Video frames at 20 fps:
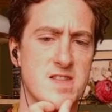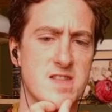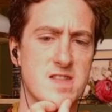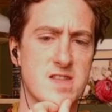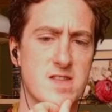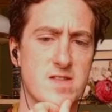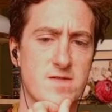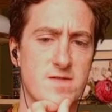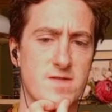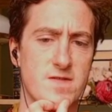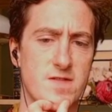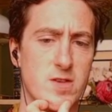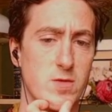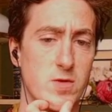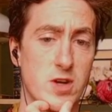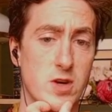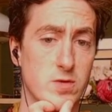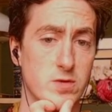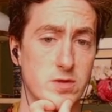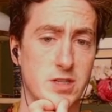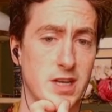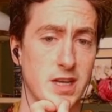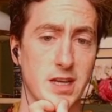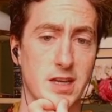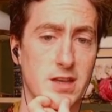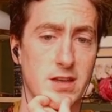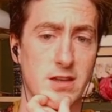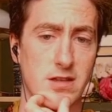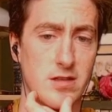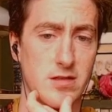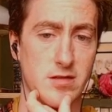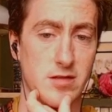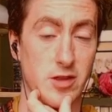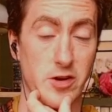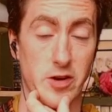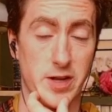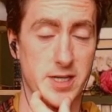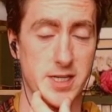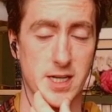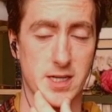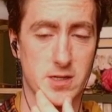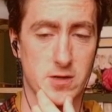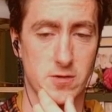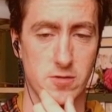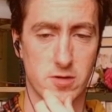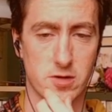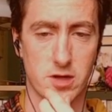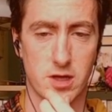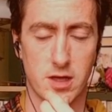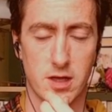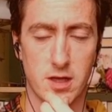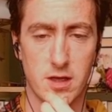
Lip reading: if you don't take, the knight takes your rook,